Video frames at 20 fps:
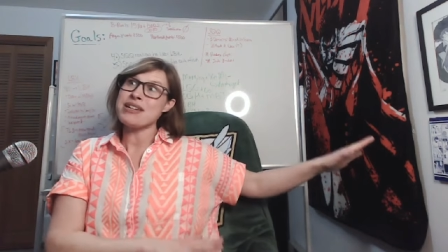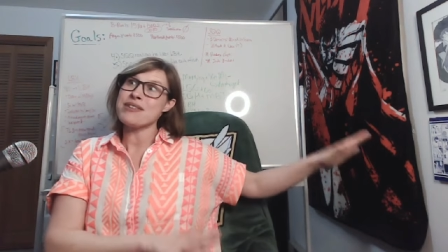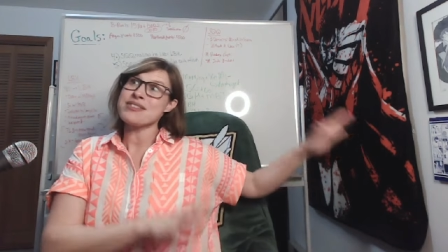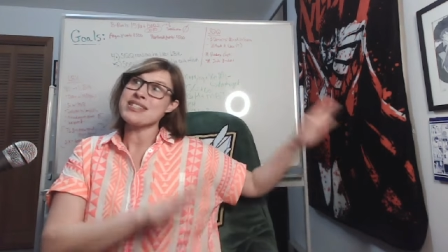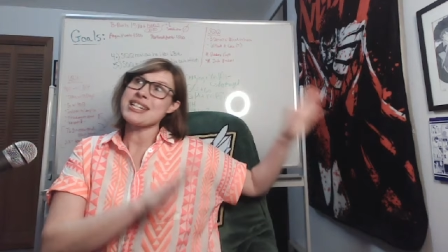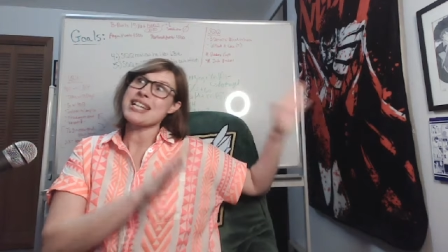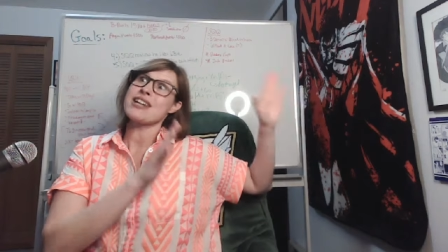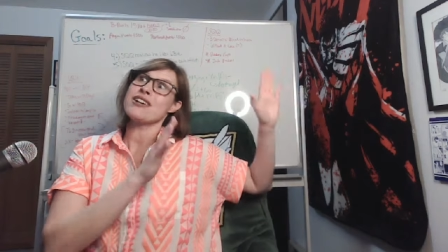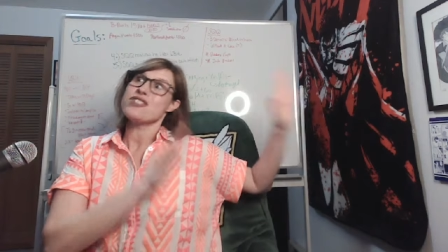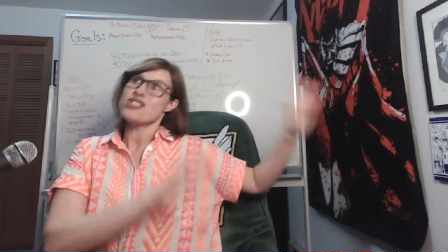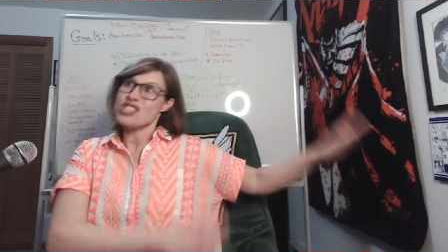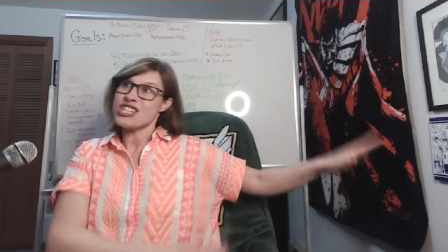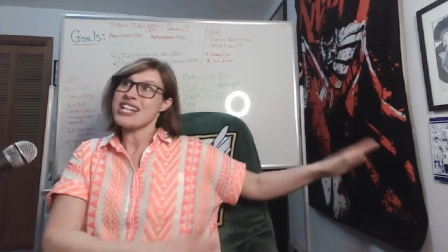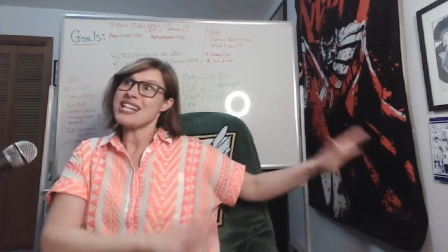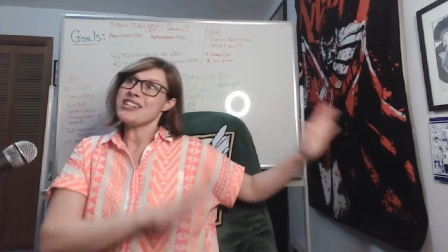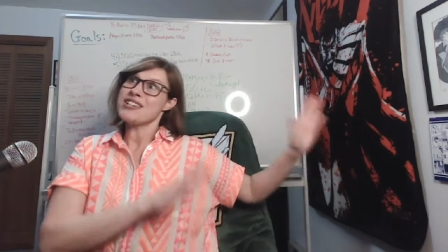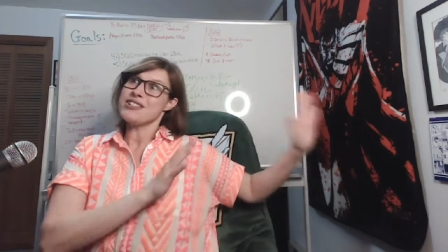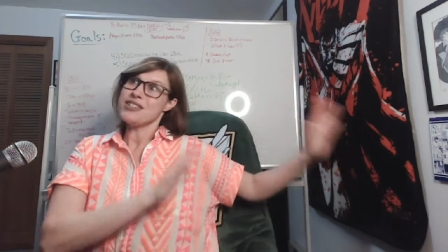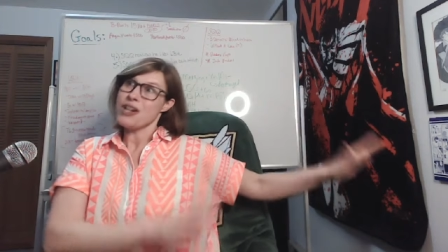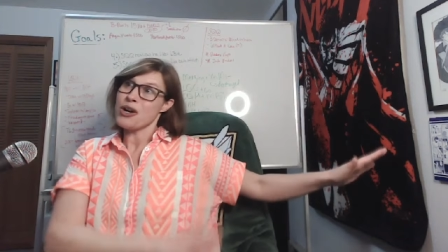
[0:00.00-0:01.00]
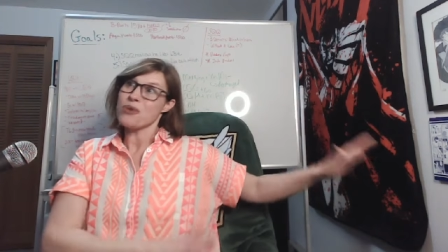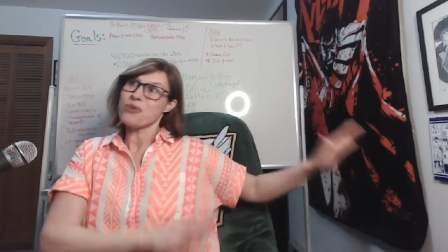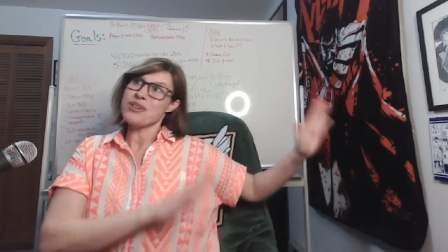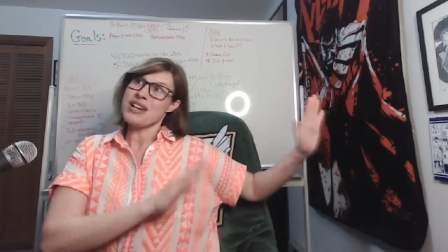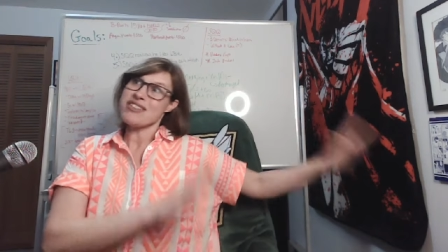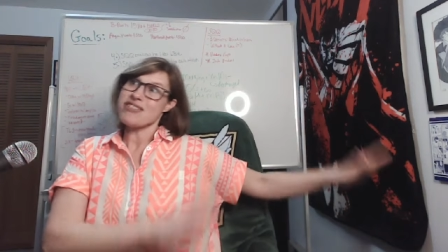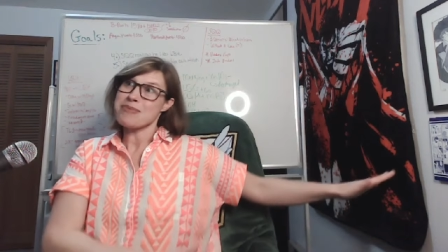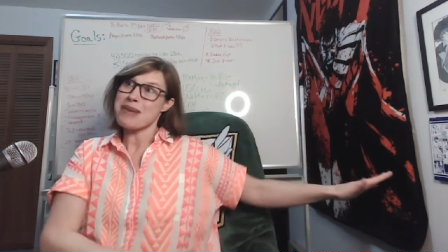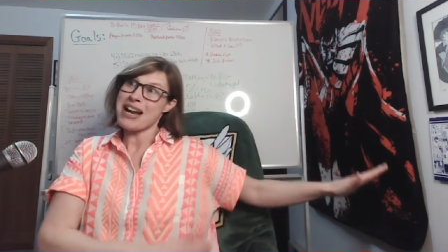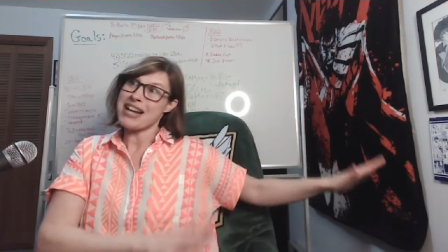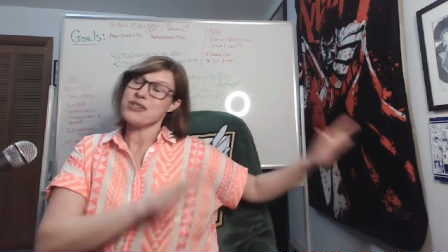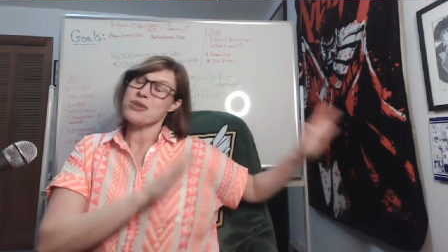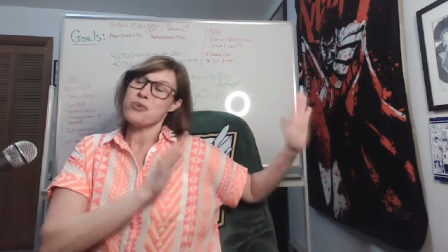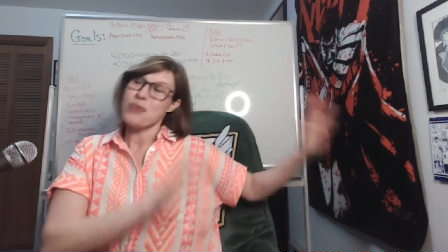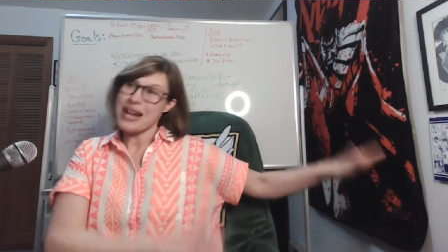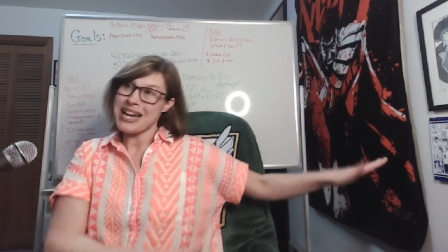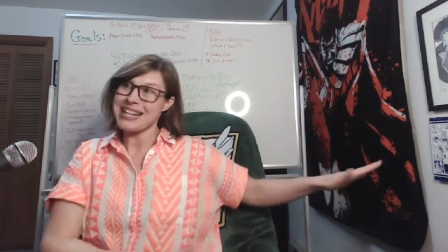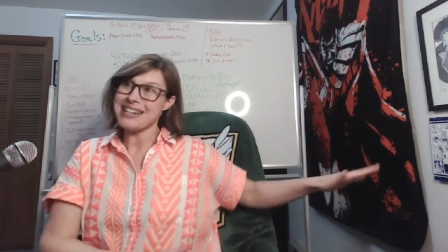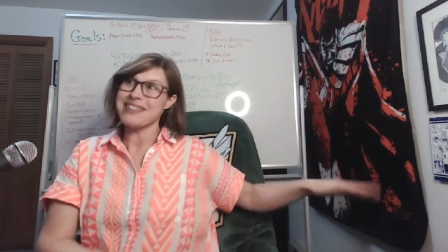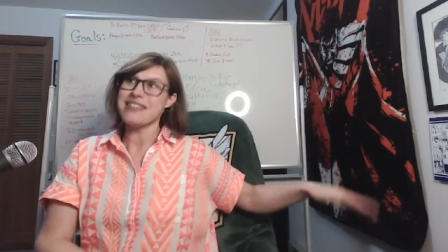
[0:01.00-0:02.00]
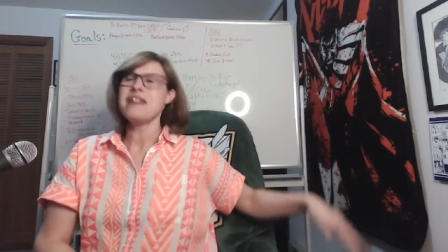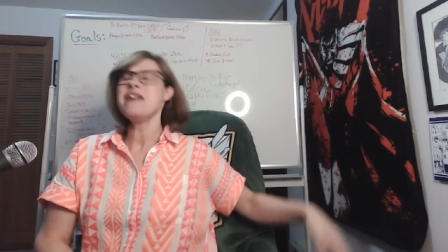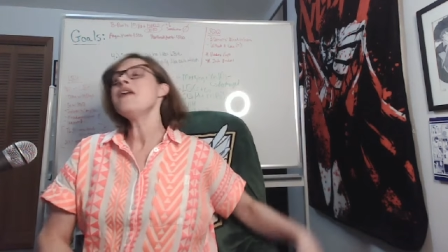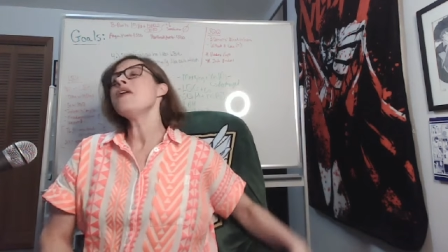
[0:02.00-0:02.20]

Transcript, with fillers: And it was like, shit, no, never mind, wait.